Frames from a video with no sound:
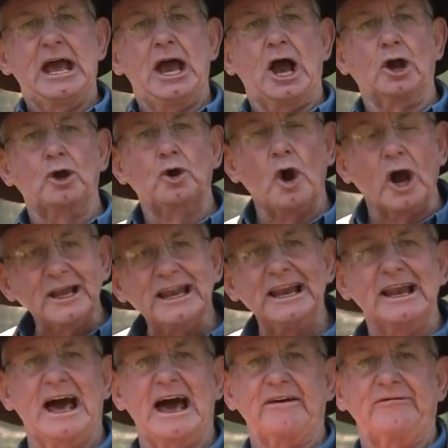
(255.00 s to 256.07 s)
a godly
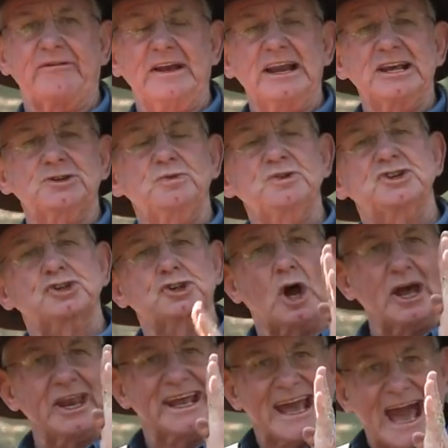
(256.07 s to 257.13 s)
life, unless we
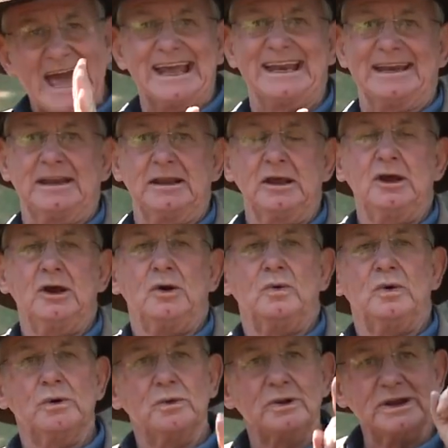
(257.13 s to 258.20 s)
start again,
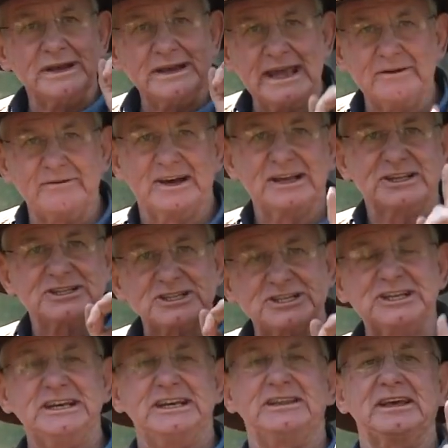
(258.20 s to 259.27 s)
we will never
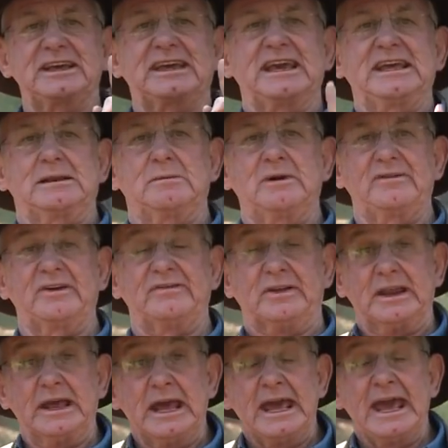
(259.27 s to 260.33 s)
see the kingdom of
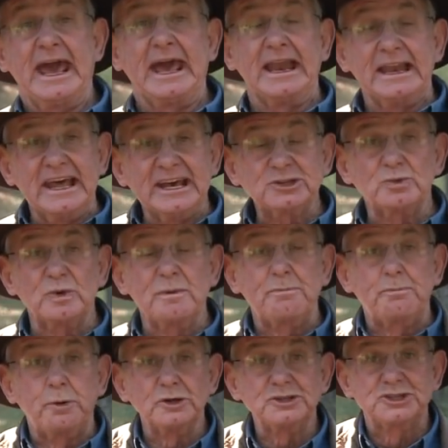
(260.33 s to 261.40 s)
heaven. Unless we
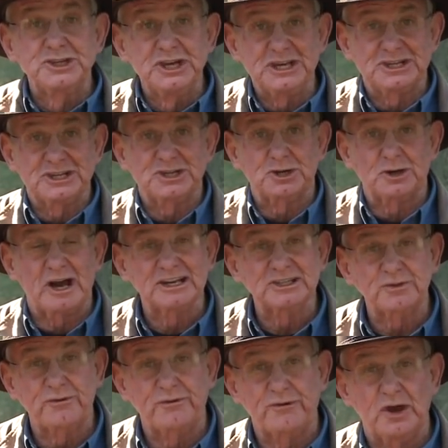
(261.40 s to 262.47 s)
put Jesus
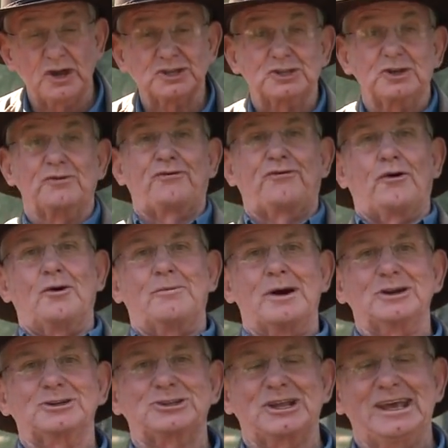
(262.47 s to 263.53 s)
Christ first and
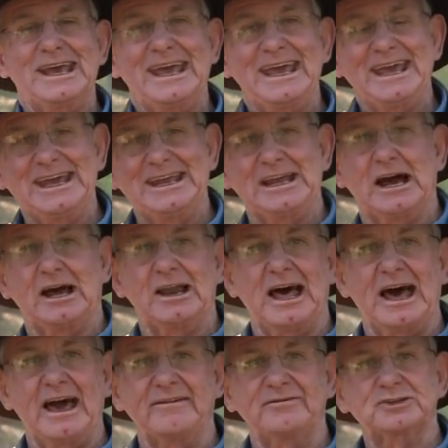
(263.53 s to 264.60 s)
foremost in our
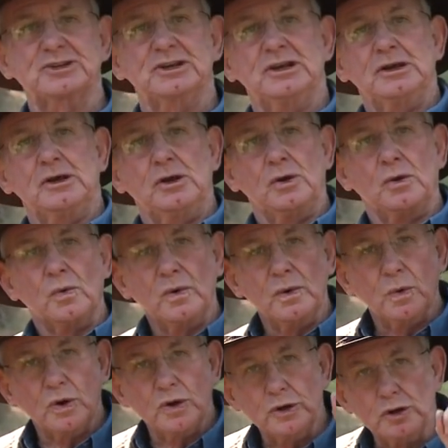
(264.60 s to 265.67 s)
lives, we
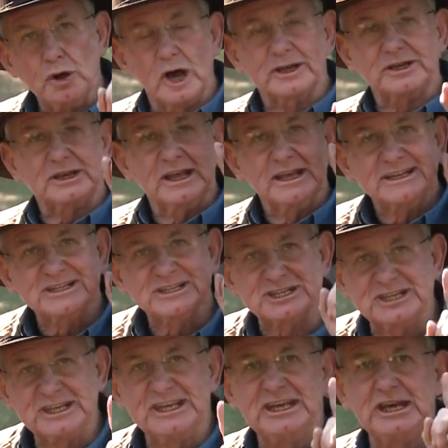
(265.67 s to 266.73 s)
will not
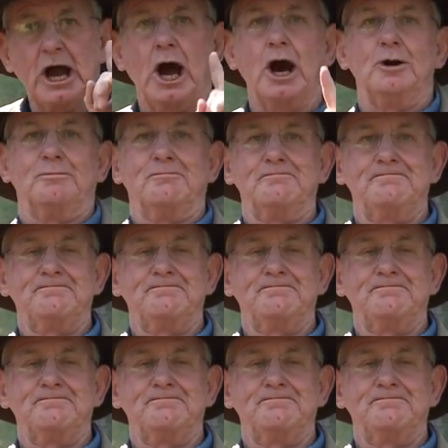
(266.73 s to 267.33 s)
see home.